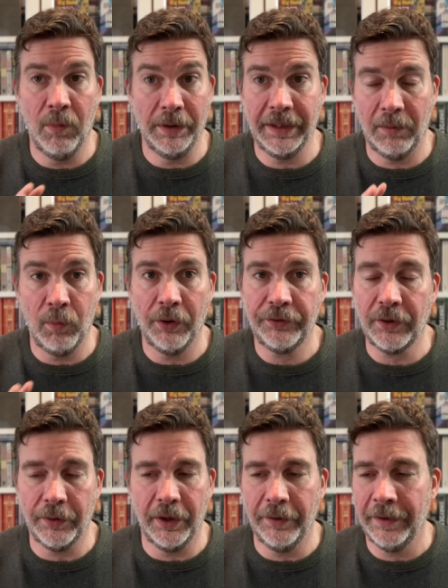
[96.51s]
you know, what's
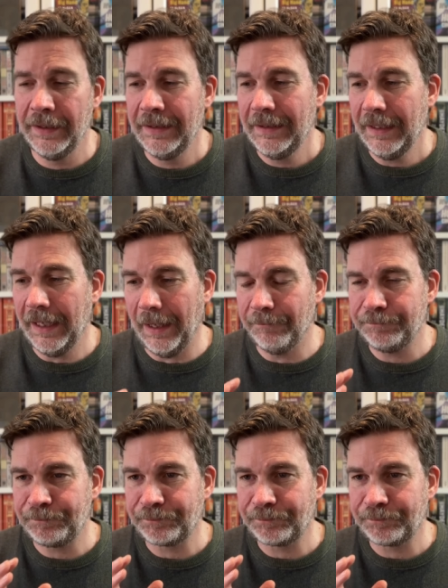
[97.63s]
gone on.